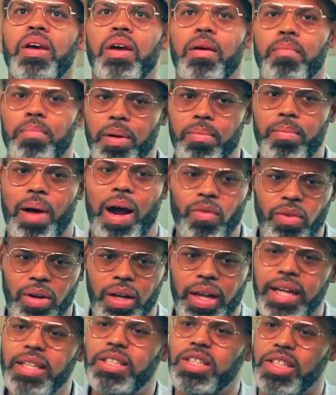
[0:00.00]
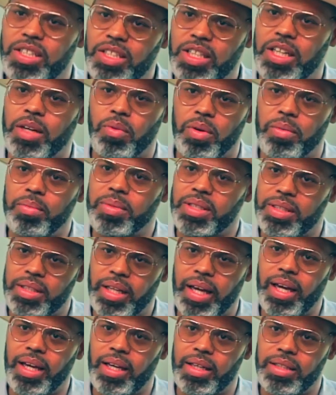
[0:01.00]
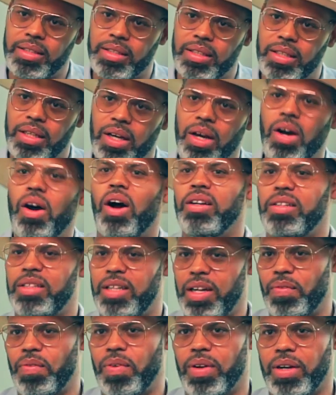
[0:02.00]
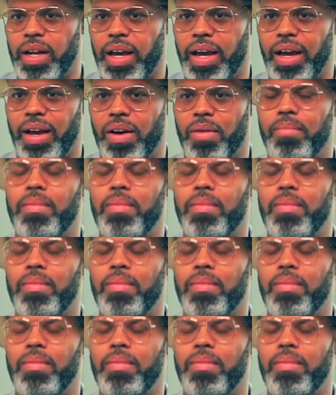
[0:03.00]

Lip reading: But my relationship with mistakes are different now.